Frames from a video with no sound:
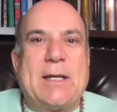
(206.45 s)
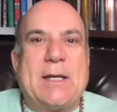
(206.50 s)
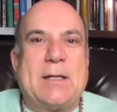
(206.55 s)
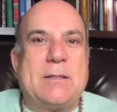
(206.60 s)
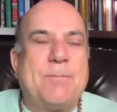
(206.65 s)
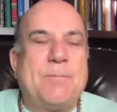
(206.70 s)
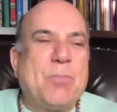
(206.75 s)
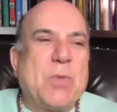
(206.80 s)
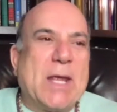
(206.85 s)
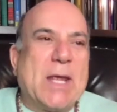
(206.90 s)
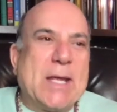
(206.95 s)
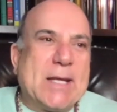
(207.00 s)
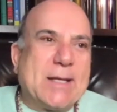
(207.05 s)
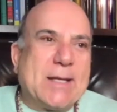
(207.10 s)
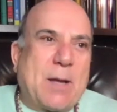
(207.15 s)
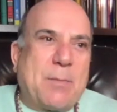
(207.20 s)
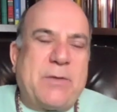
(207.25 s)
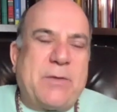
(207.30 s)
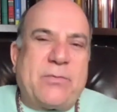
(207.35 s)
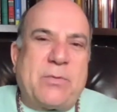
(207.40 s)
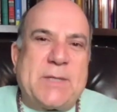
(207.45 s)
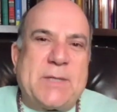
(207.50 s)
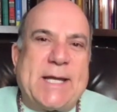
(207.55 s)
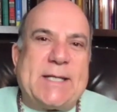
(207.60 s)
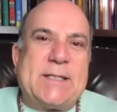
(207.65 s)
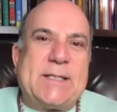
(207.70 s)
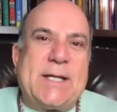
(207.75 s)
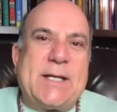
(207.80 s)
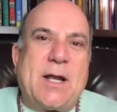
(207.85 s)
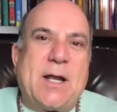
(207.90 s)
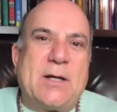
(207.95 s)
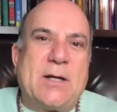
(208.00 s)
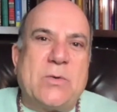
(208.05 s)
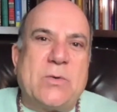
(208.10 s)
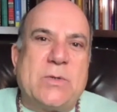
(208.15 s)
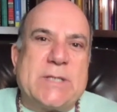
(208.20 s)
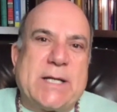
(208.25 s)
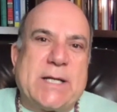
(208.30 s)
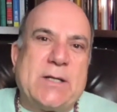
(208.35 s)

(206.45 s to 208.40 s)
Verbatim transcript: And coming from the 1800s,